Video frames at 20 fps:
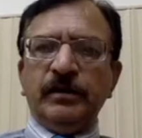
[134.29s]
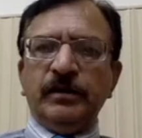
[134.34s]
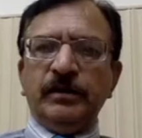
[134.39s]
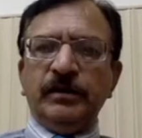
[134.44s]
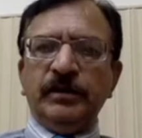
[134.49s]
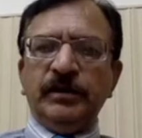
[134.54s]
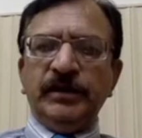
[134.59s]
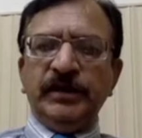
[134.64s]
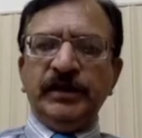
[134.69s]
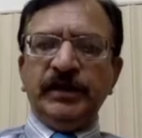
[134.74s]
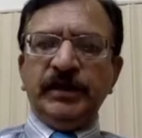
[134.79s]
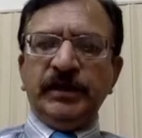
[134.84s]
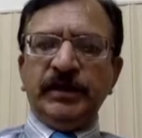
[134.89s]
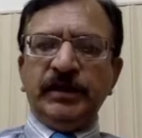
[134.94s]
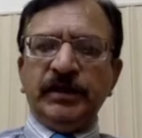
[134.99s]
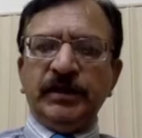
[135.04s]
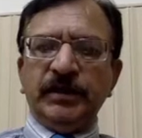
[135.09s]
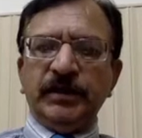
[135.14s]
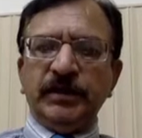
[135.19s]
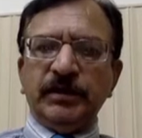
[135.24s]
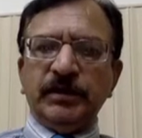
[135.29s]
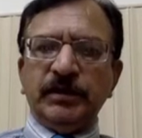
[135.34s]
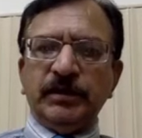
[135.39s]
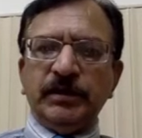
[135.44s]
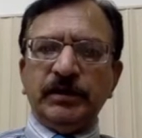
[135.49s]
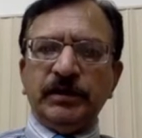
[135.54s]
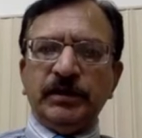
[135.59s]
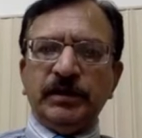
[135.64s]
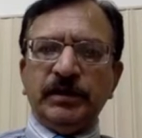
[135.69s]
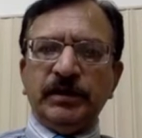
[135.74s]
The
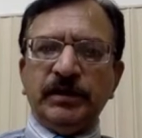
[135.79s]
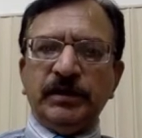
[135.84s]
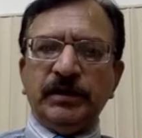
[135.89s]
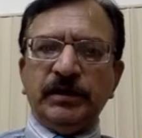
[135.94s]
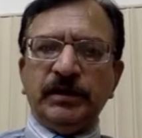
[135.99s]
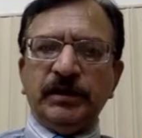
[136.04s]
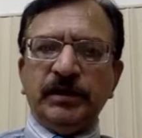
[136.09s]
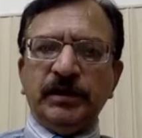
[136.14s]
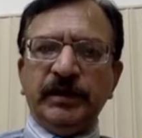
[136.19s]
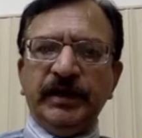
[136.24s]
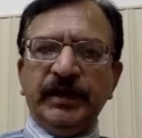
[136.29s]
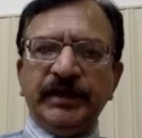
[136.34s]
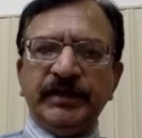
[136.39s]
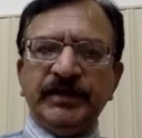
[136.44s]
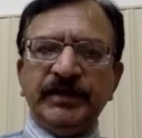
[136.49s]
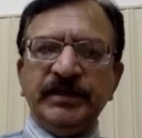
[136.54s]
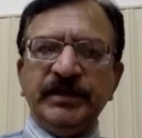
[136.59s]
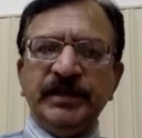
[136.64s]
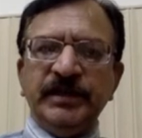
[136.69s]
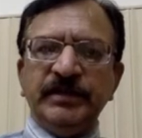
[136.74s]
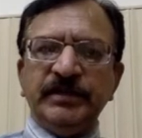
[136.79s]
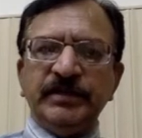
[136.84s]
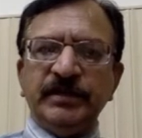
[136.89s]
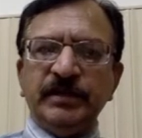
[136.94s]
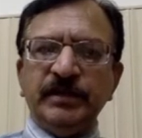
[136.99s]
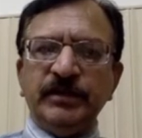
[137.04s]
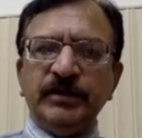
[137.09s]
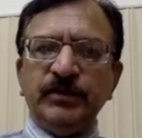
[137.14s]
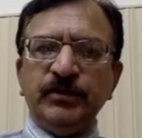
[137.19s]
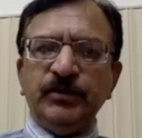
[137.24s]
accidents
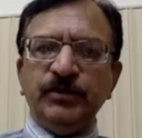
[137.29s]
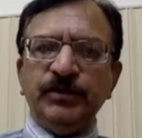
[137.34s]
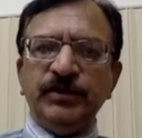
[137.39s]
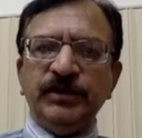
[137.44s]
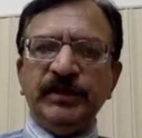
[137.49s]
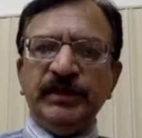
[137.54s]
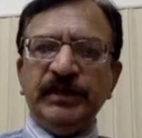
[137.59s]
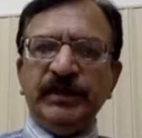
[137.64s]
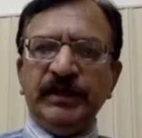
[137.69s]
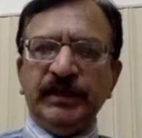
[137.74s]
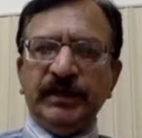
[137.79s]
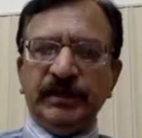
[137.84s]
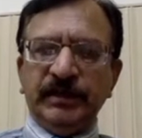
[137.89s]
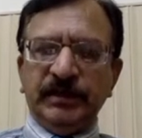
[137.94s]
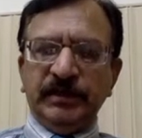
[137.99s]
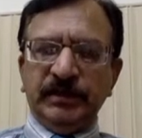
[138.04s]
are usually